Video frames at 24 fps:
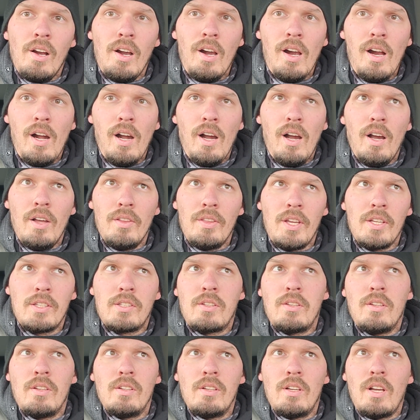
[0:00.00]

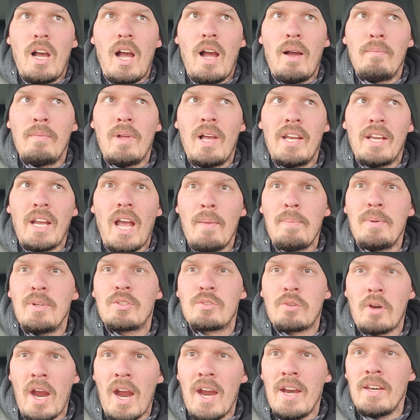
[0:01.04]
I've been
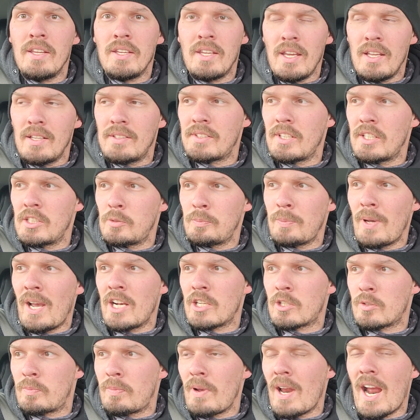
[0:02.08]
trying to get
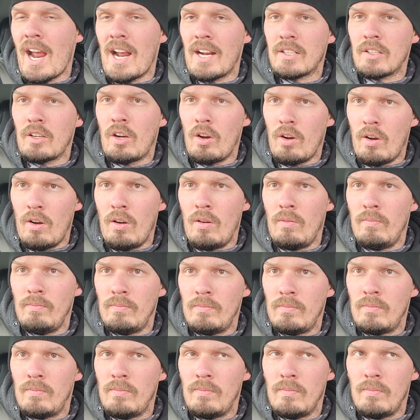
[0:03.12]
dispatched back home
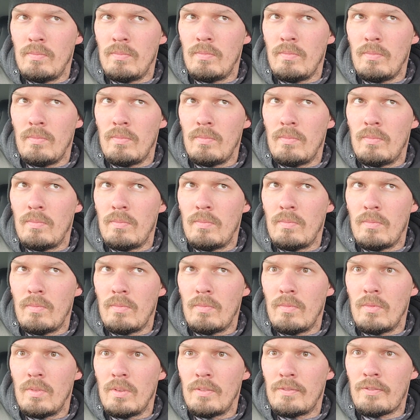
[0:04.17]

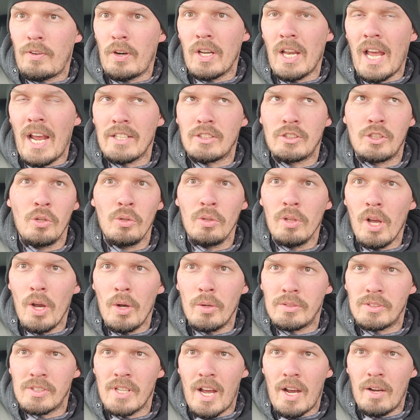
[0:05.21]
for like 2
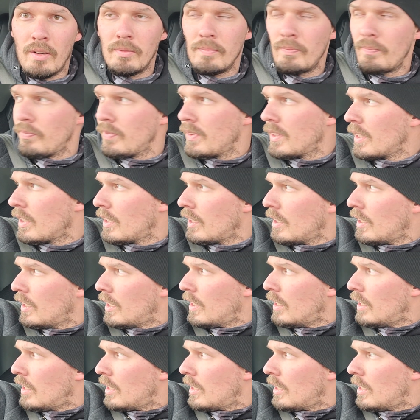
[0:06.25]
loads now,
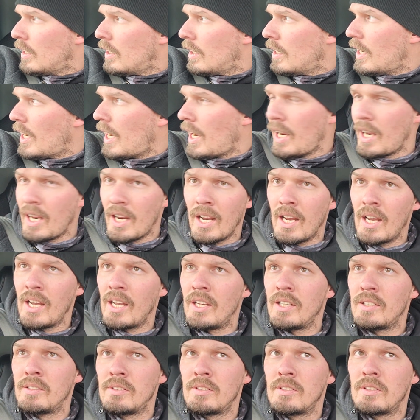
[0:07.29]

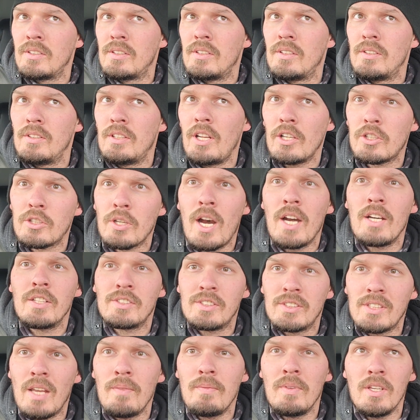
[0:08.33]
and they're trying
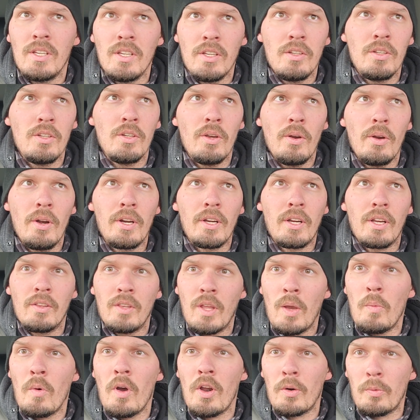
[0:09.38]
to send me to New York.
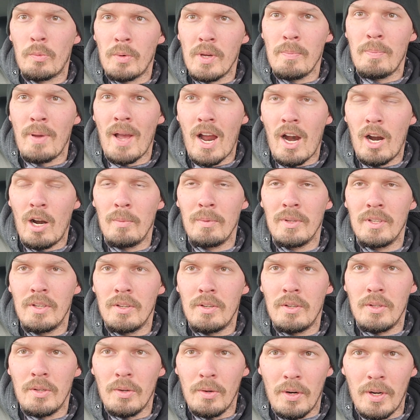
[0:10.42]
They want to repower me to
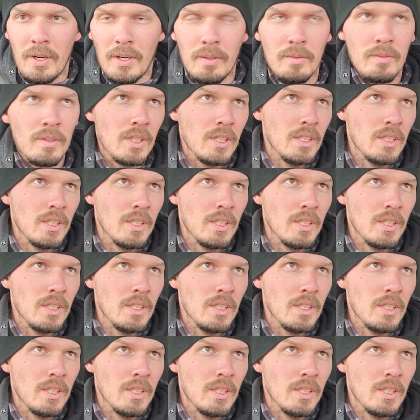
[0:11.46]
New York,